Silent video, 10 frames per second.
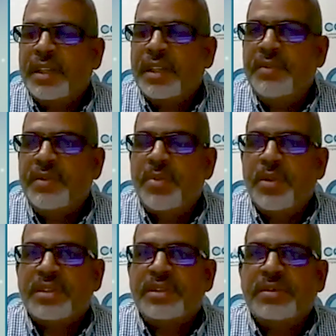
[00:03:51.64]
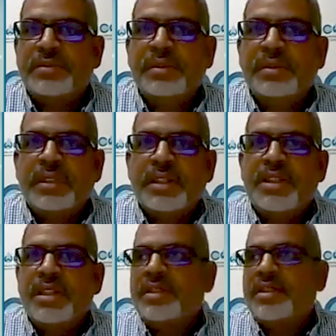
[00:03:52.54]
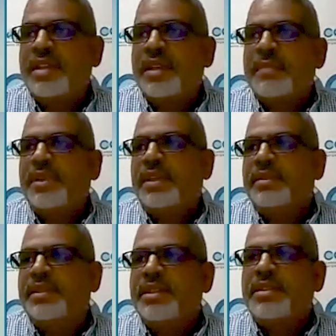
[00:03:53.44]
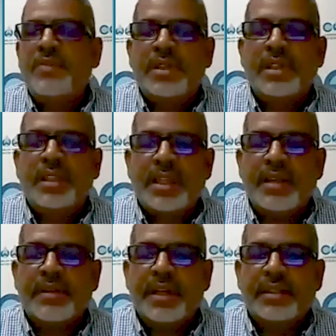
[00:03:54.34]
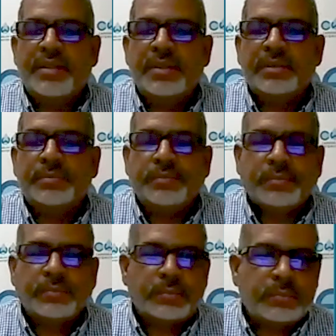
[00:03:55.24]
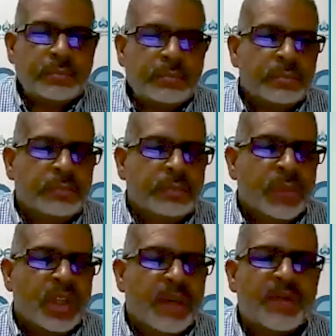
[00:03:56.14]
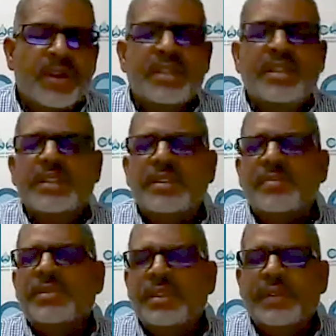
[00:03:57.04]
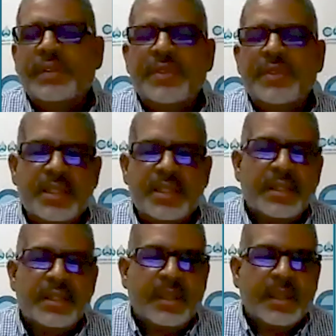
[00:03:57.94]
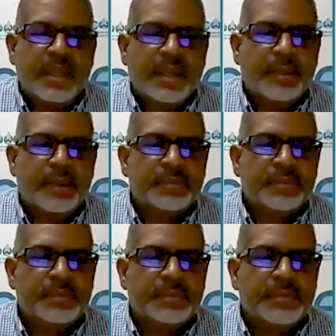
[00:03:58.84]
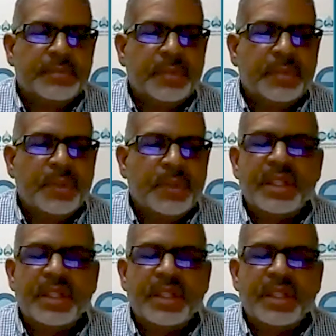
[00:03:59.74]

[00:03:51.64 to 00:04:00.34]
he reports to sees the same thing, sees a worker that cannot get to work. Of course, there's some differences with a